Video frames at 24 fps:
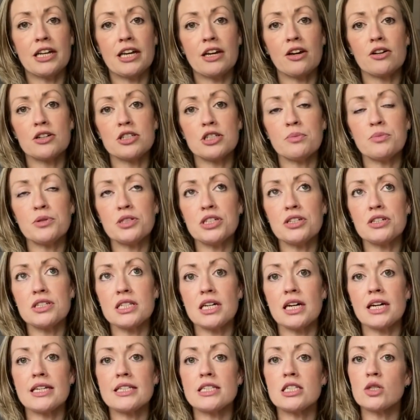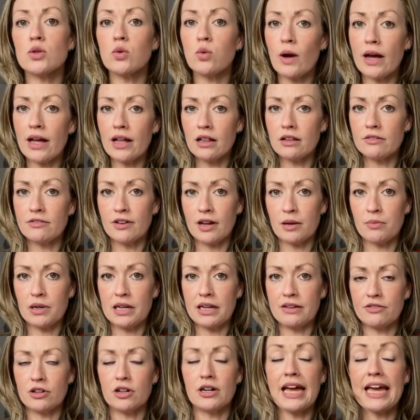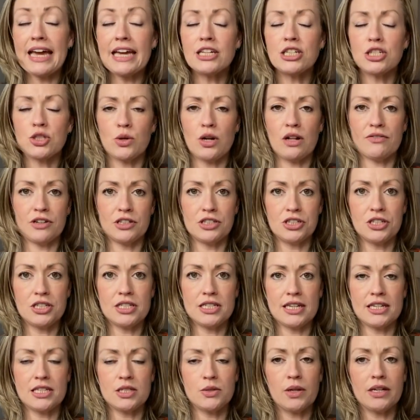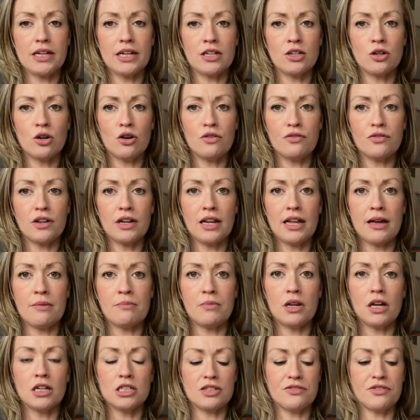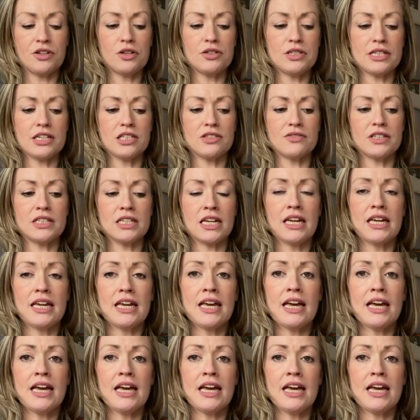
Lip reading: It goes up to size 12, I believe, or age 12, I should say. So I'll get an awful lot of use out of it.